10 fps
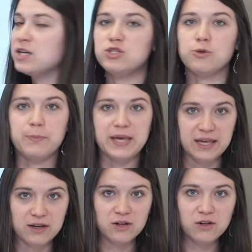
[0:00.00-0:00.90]
To
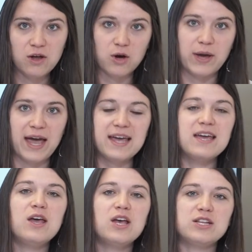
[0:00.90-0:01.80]
peel, okay?
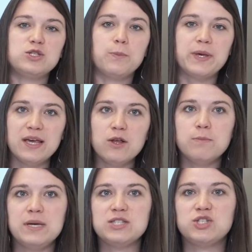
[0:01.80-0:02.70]
To peel
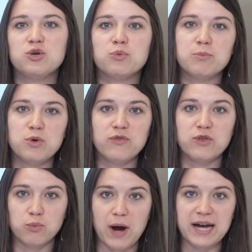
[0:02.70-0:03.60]
means to remove
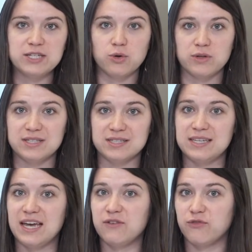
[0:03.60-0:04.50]
the rind or the
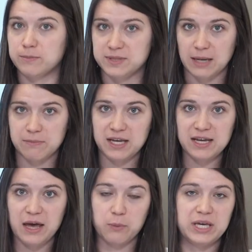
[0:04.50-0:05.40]
skin from
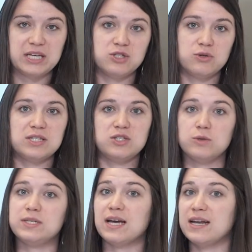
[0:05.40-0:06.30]
something, and we can do this
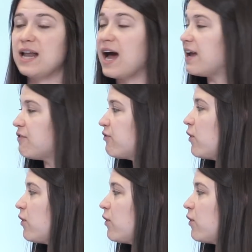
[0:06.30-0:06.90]
using a knife